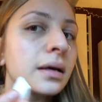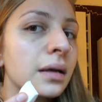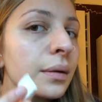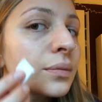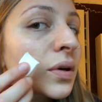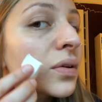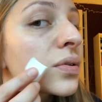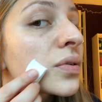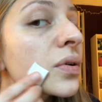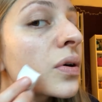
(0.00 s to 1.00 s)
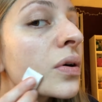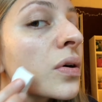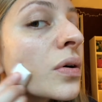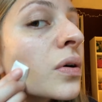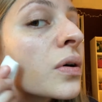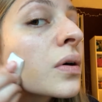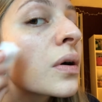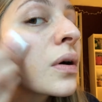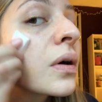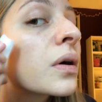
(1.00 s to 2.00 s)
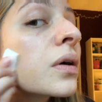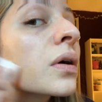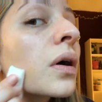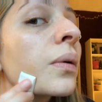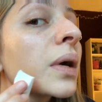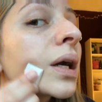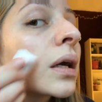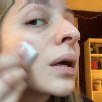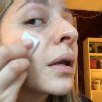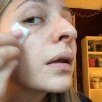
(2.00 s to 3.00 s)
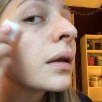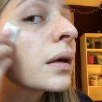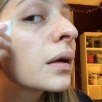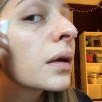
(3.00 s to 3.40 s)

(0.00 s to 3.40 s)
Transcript: and I'm just going in.